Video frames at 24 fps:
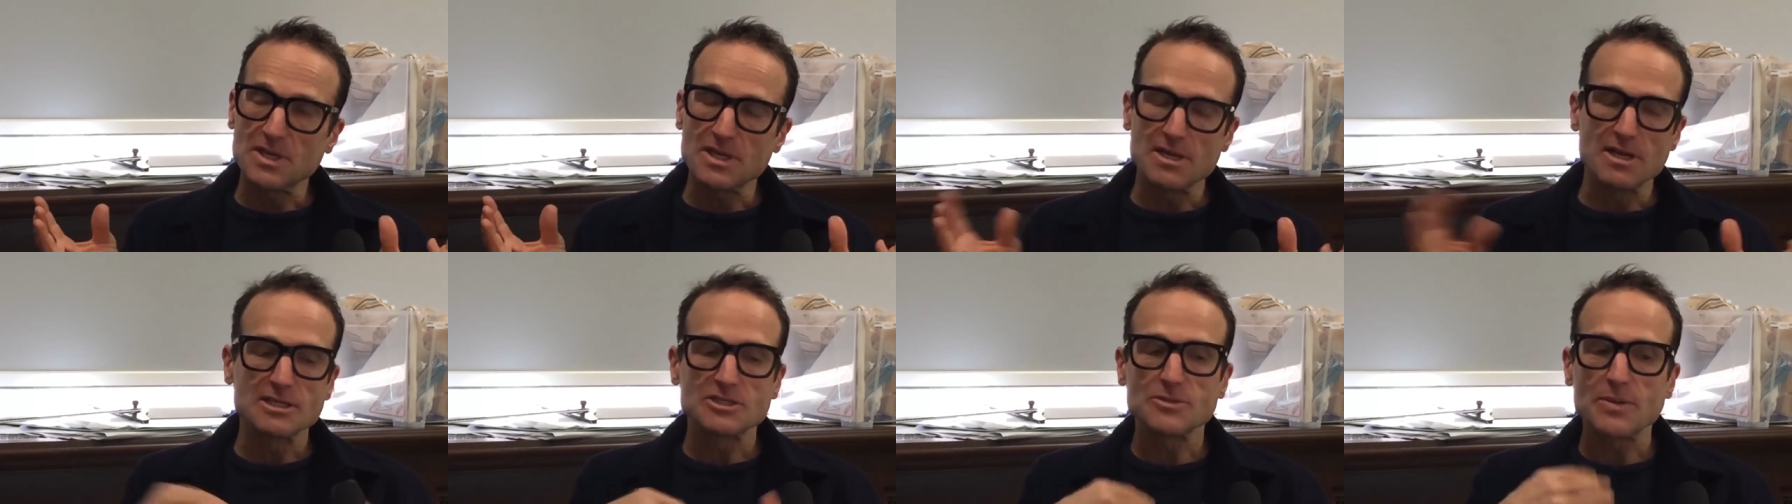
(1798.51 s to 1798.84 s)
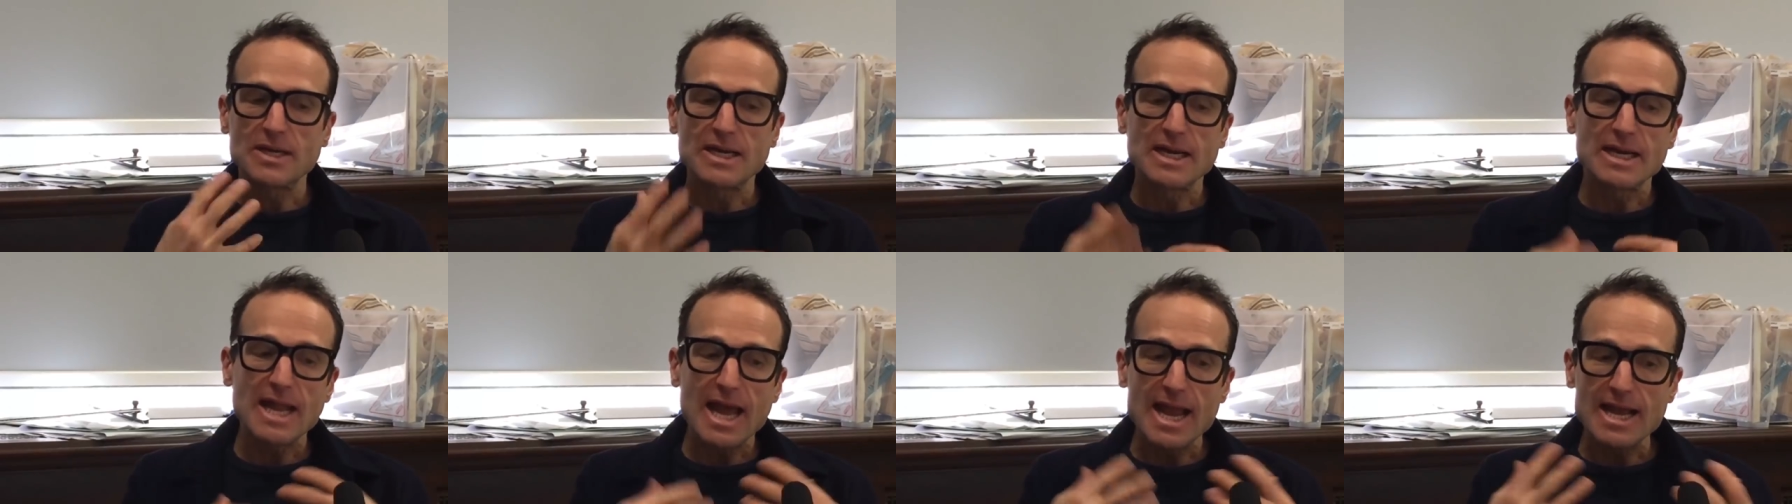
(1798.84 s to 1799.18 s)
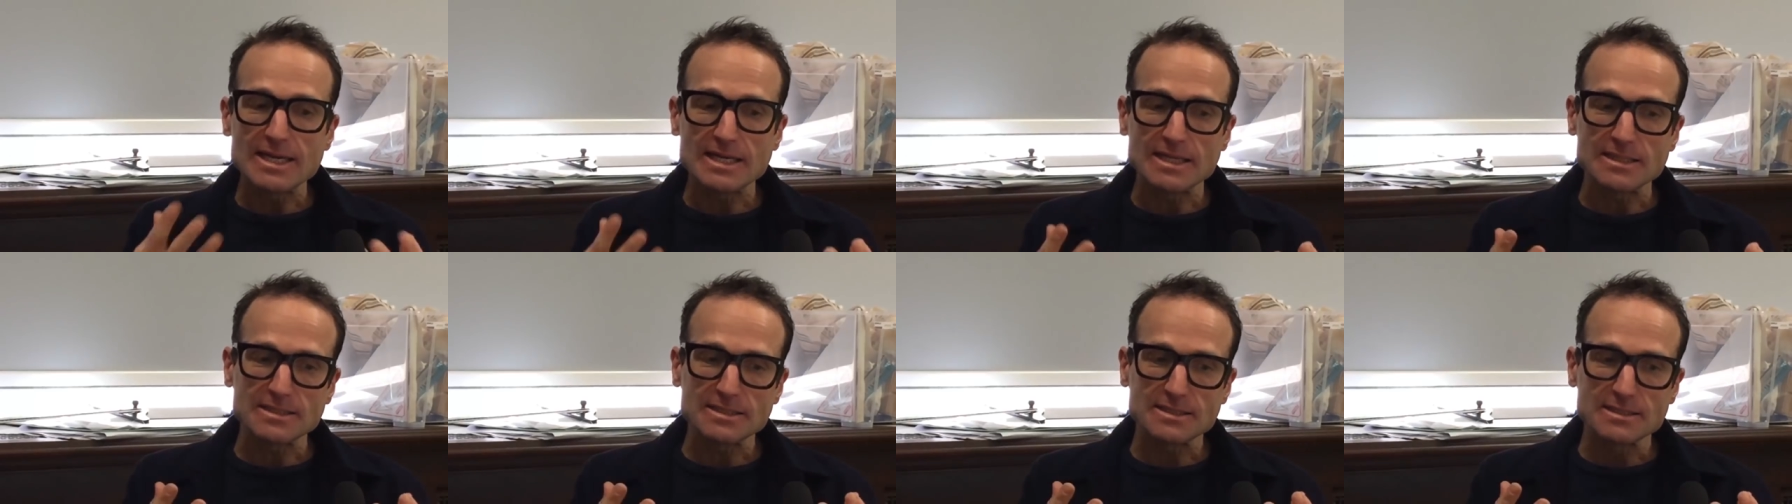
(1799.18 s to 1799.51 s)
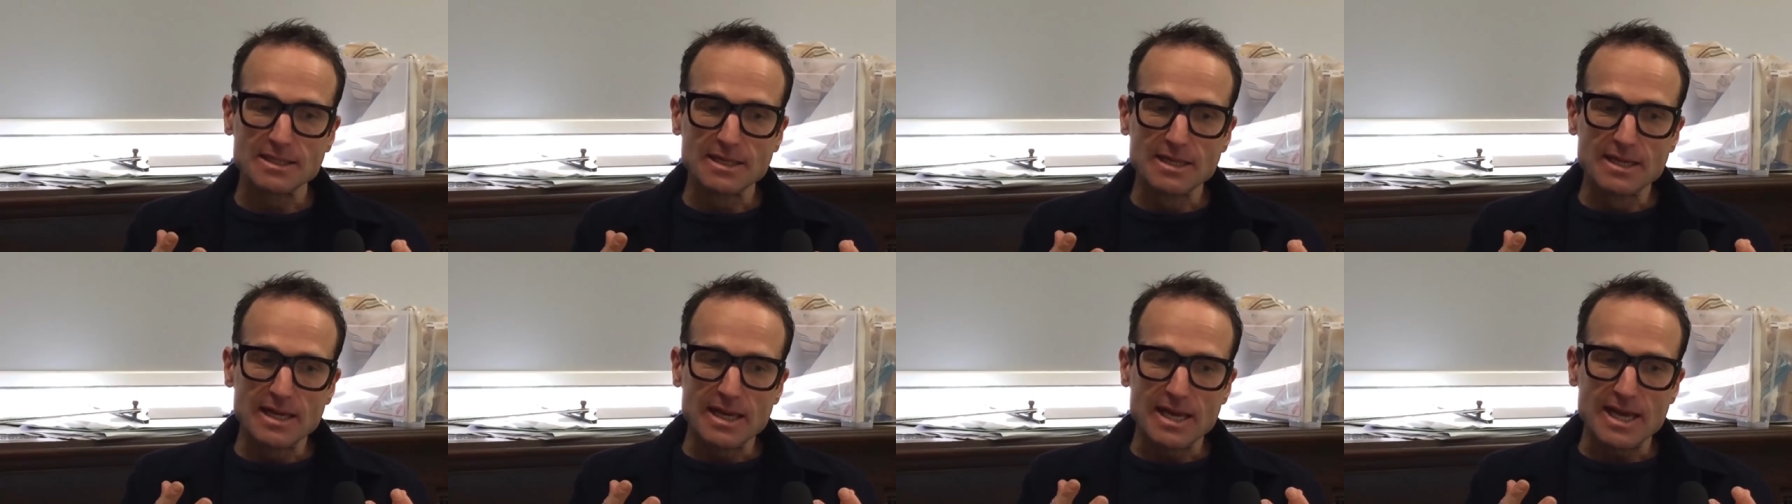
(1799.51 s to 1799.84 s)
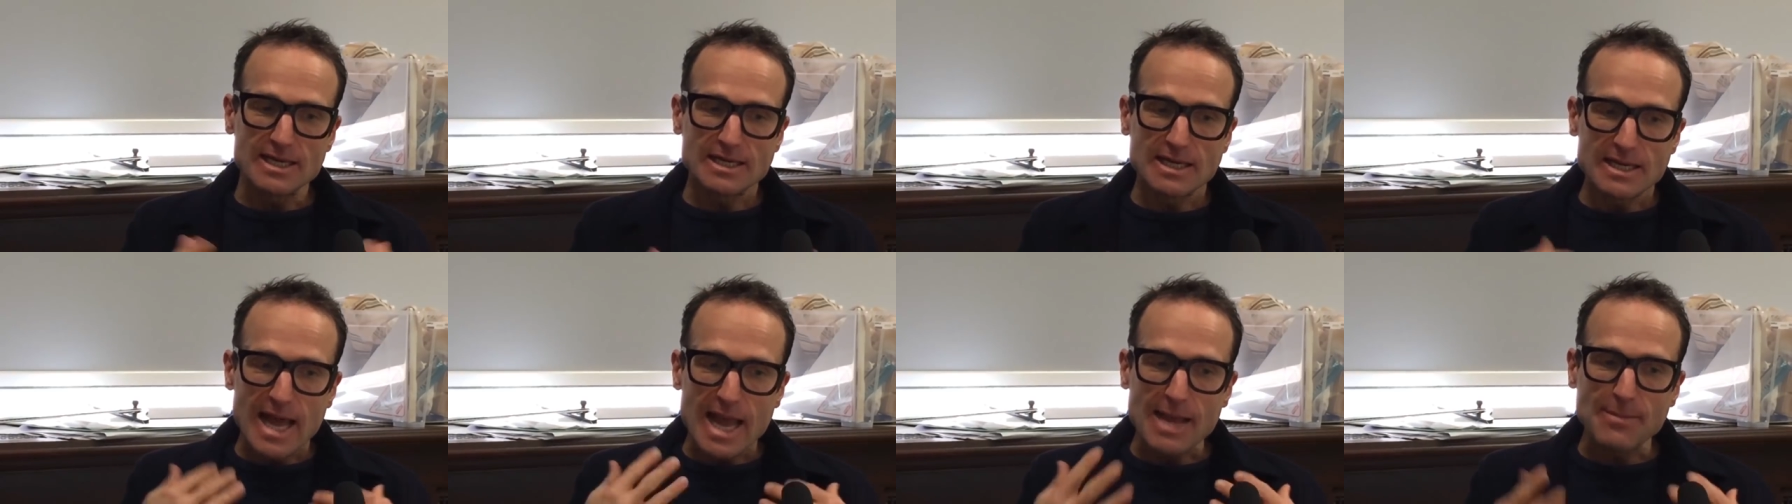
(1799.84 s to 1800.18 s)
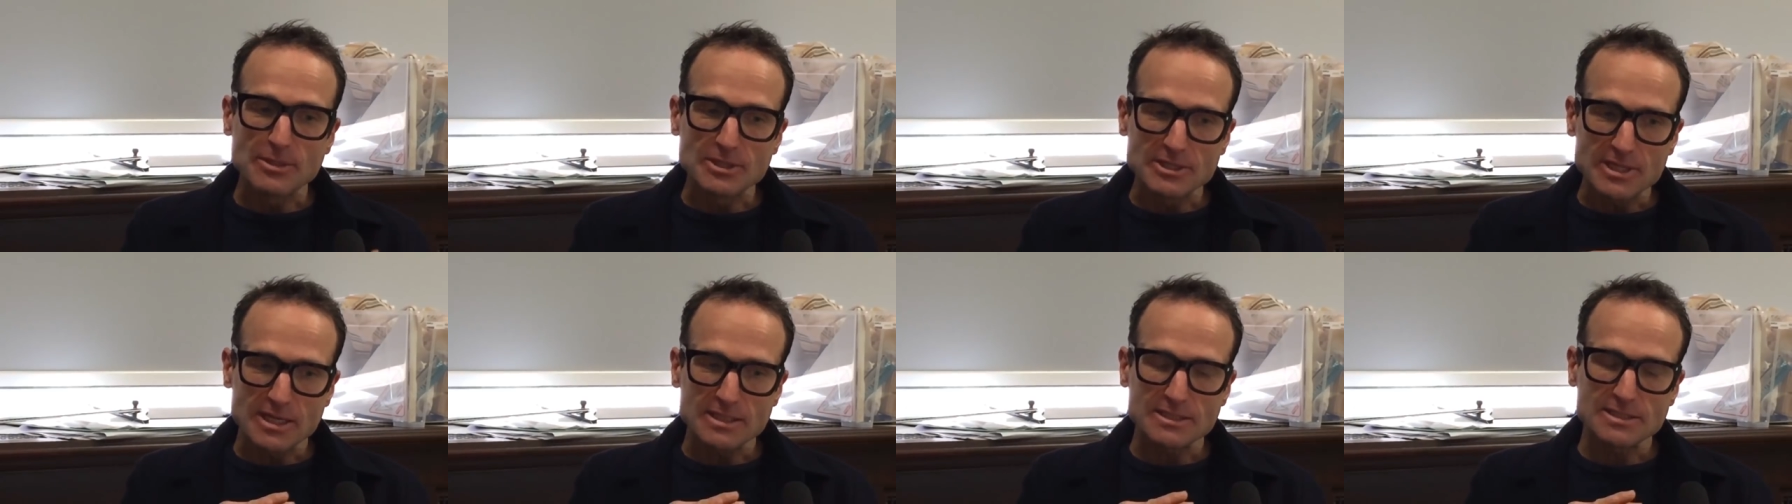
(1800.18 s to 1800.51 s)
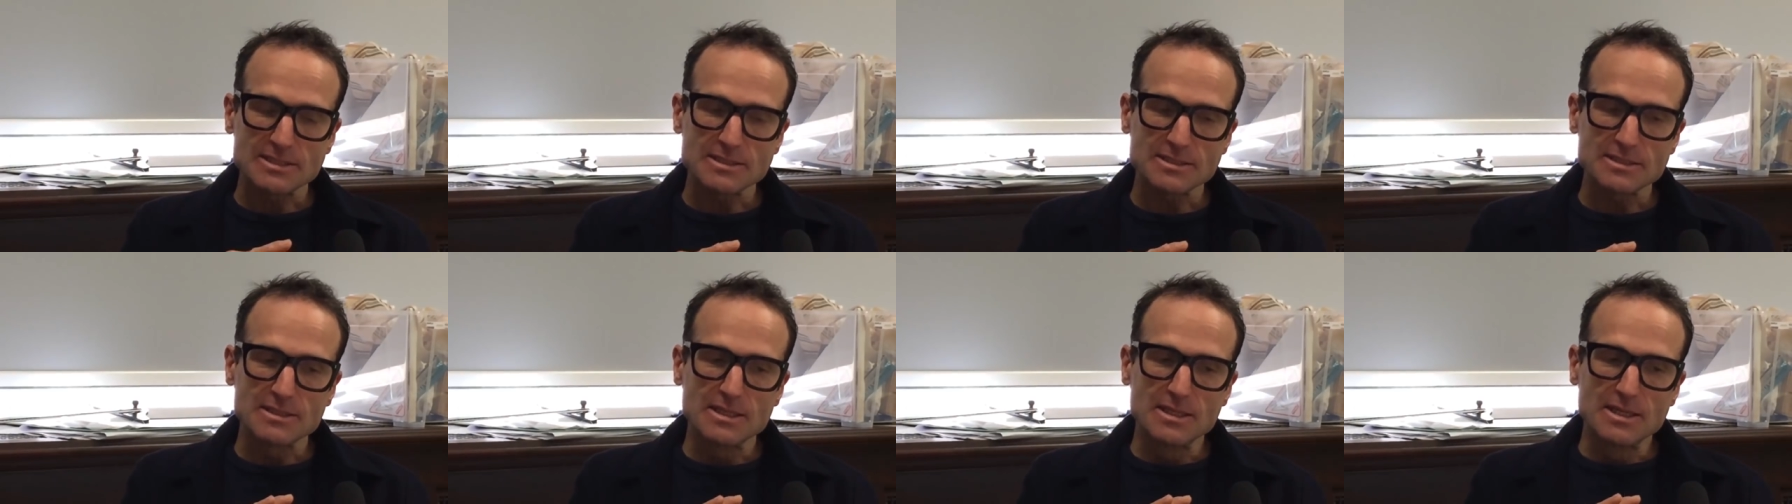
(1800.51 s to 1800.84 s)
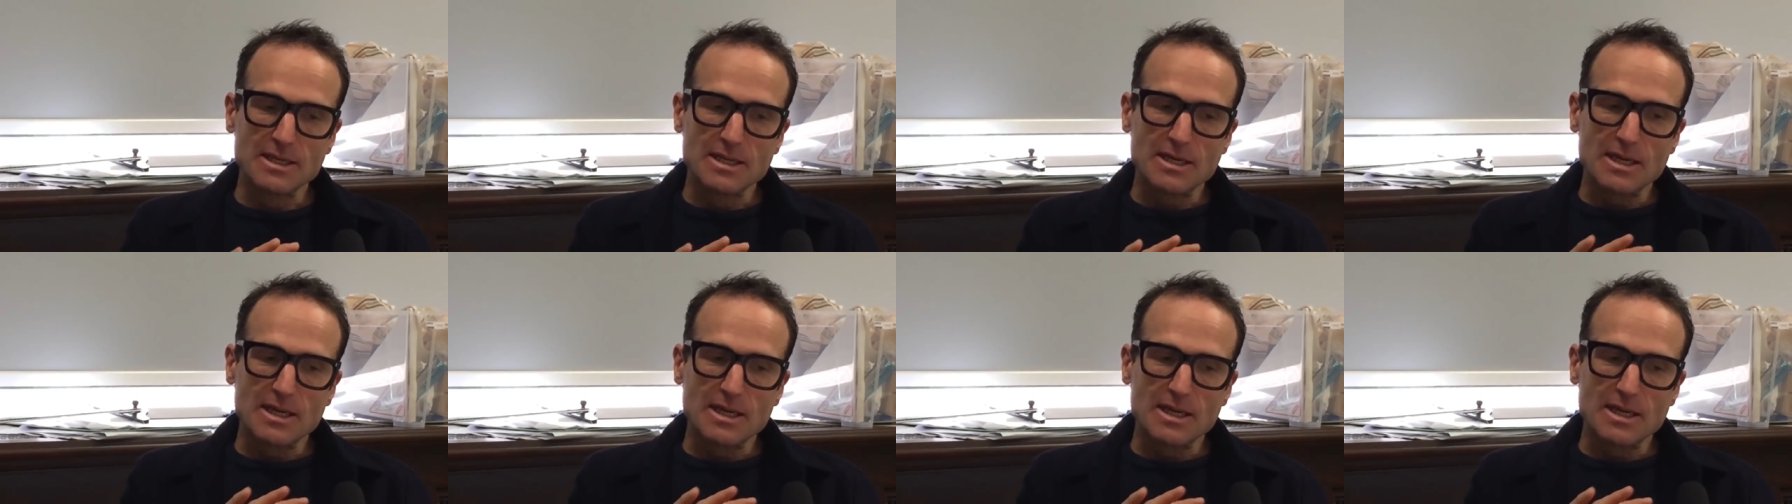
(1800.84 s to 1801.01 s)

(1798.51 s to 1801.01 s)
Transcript: You know, so it enabled us, it enabled us